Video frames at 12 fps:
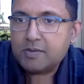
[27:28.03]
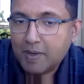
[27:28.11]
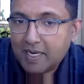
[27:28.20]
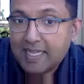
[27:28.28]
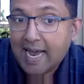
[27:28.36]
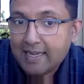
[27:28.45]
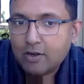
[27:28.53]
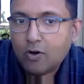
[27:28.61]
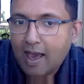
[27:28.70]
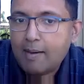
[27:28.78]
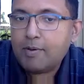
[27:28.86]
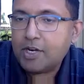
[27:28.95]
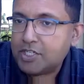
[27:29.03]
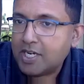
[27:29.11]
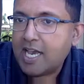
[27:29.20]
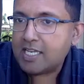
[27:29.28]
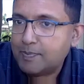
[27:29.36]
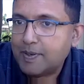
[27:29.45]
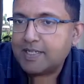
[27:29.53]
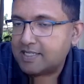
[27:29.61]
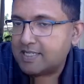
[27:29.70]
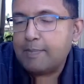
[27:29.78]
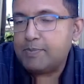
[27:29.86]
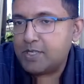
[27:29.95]
but that collaboration aspect
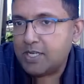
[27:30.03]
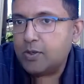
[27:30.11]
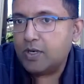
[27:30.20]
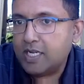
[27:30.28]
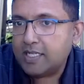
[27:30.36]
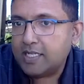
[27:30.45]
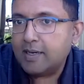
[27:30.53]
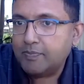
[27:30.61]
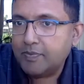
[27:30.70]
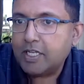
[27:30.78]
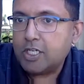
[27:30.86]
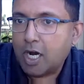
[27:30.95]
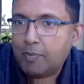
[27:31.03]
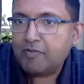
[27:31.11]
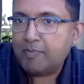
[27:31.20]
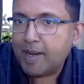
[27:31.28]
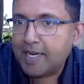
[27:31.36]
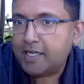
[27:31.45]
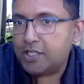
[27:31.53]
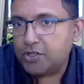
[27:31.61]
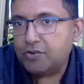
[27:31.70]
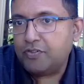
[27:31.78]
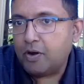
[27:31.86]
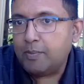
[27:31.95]
is absolutely the top of mind
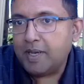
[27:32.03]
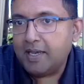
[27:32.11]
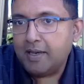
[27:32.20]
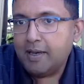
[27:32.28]
issue for me,